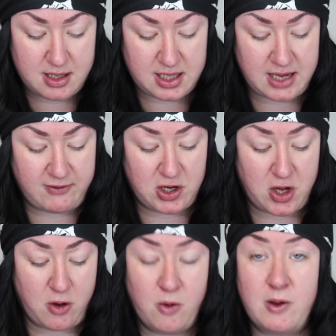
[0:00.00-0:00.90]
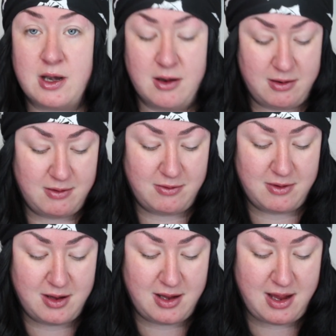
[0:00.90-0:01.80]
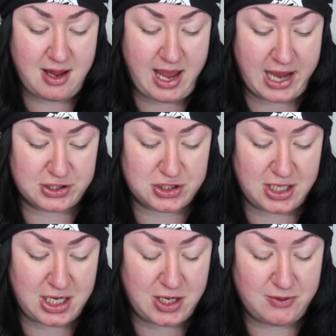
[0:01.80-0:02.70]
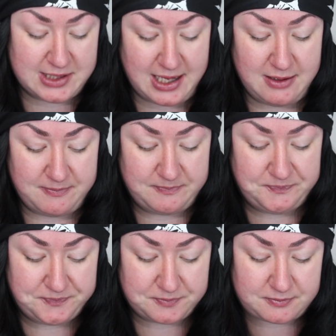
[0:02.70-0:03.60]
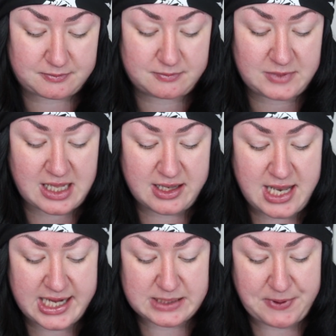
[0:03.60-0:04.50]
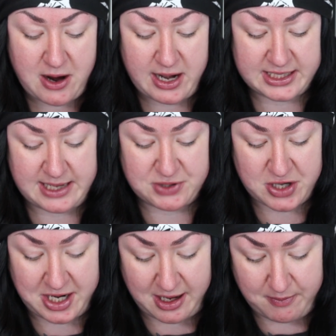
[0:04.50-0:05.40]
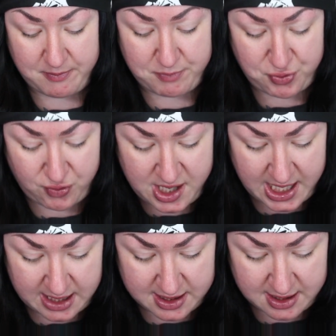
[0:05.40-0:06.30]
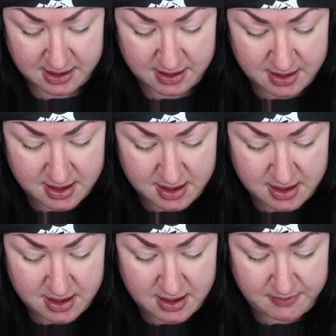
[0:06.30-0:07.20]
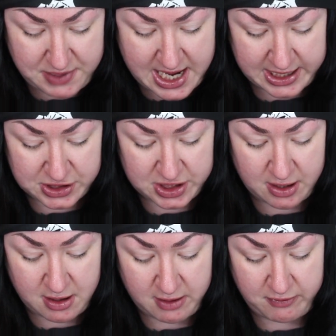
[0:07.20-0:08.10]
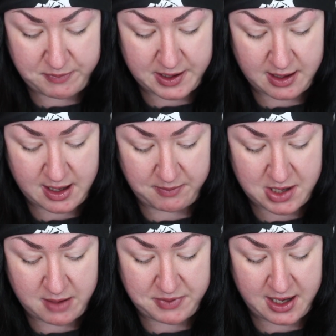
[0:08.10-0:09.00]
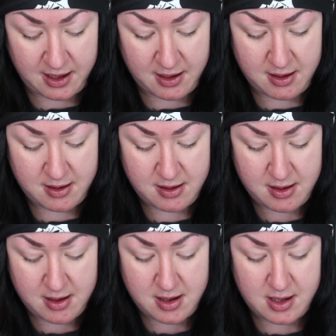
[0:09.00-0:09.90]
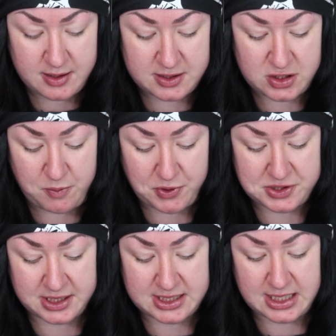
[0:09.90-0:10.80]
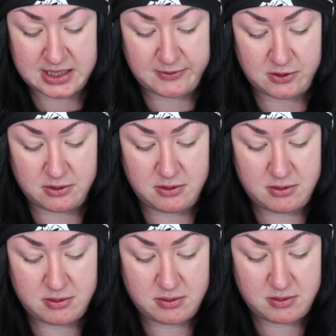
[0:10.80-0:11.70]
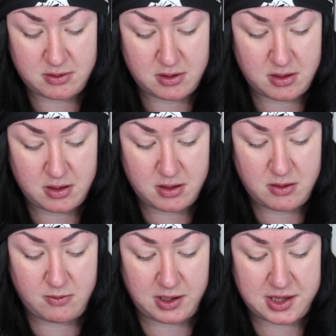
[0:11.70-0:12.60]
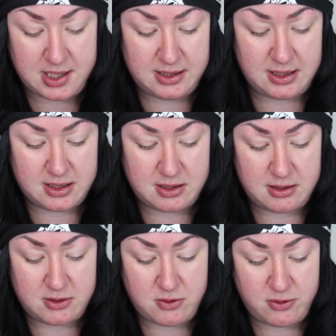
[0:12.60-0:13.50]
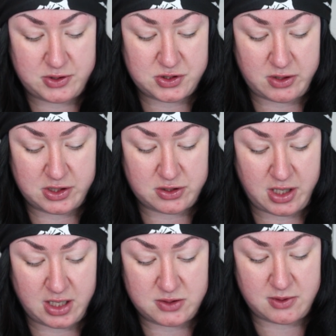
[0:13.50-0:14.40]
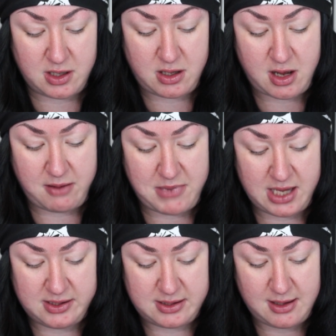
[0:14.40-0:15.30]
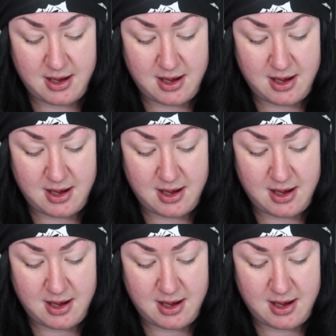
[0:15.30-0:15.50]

give it a go and actually use it. Next product, I'm trying to get the packaging off, but I'm not being super successful with this. It's sort of turning into a hot mess.